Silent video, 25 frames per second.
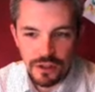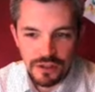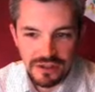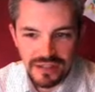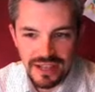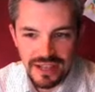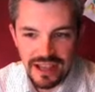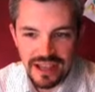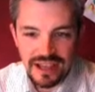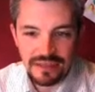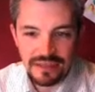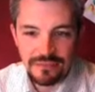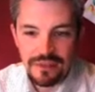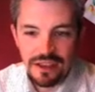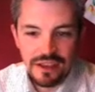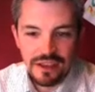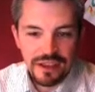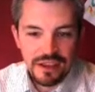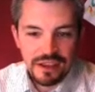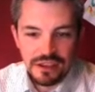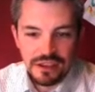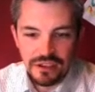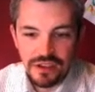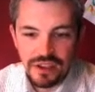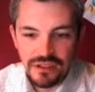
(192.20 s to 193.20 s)
the time,
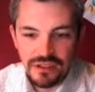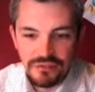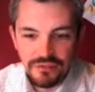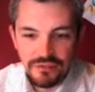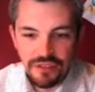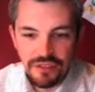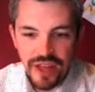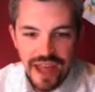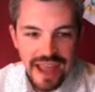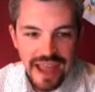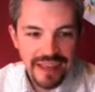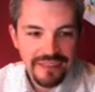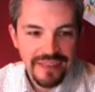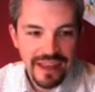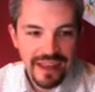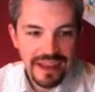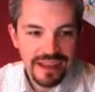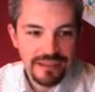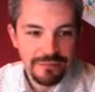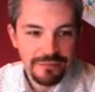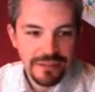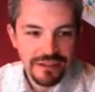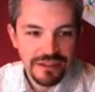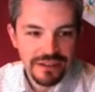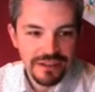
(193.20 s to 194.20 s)
you can flag that
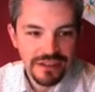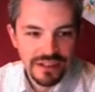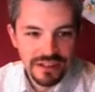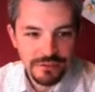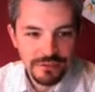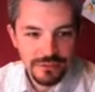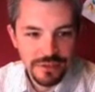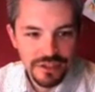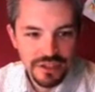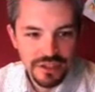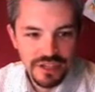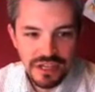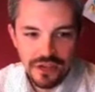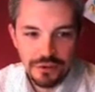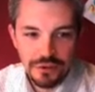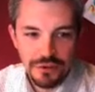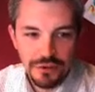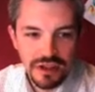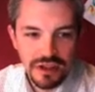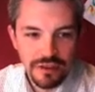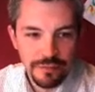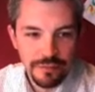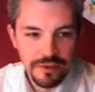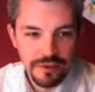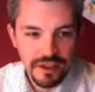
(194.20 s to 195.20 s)
image and it would show
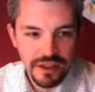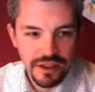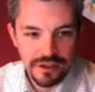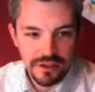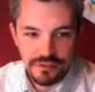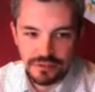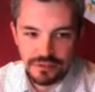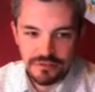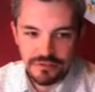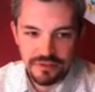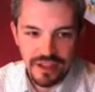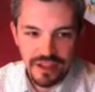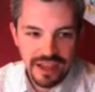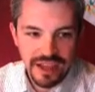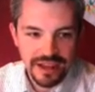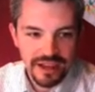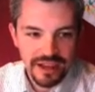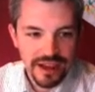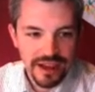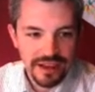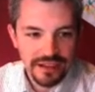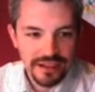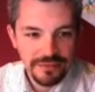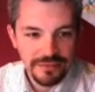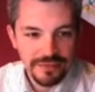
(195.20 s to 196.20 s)
up under flagged
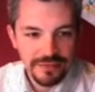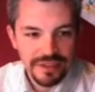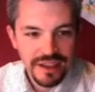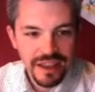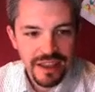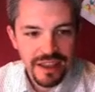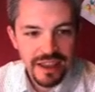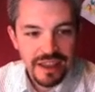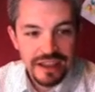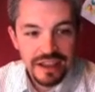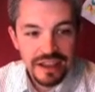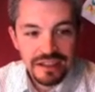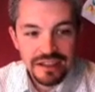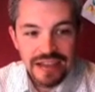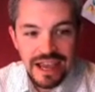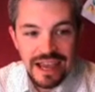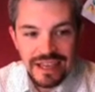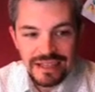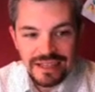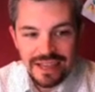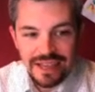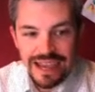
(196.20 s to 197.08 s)
items. Last